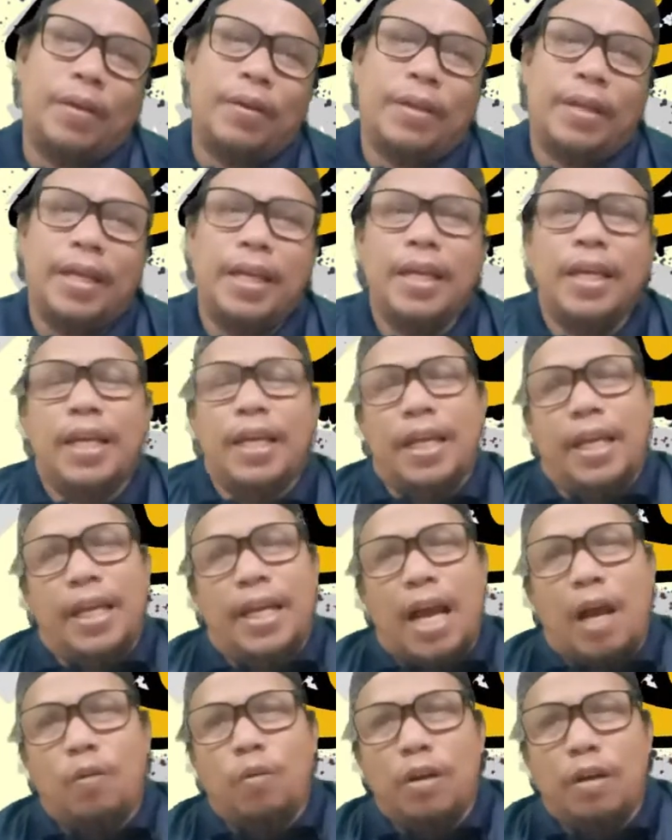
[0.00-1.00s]
Okay,
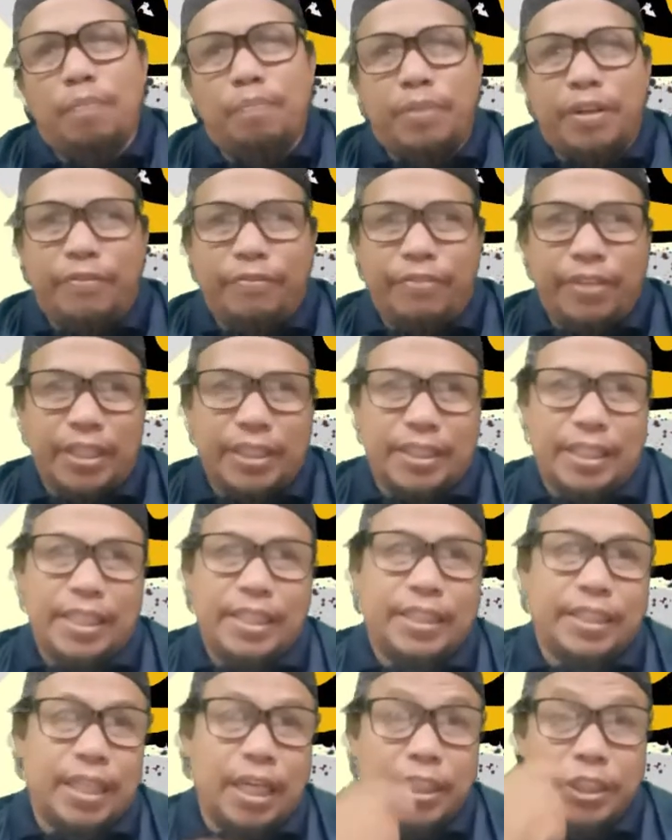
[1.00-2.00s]
in our previous
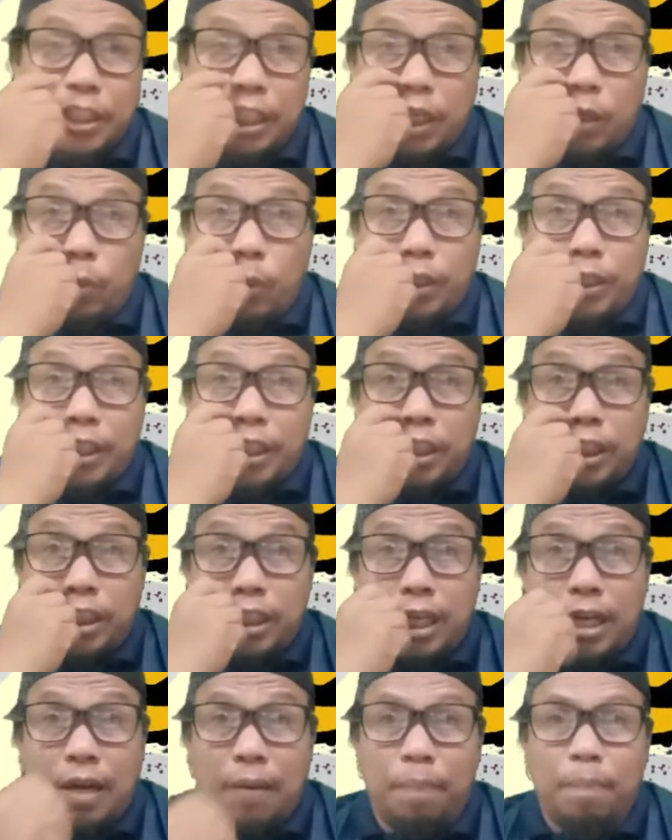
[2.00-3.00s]
discussion, which is
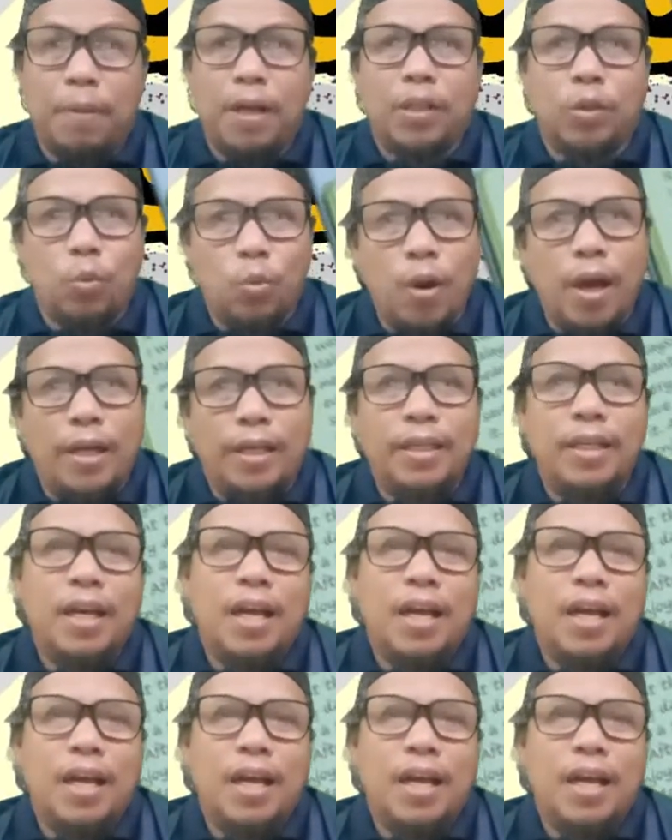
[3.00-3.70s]
part 1,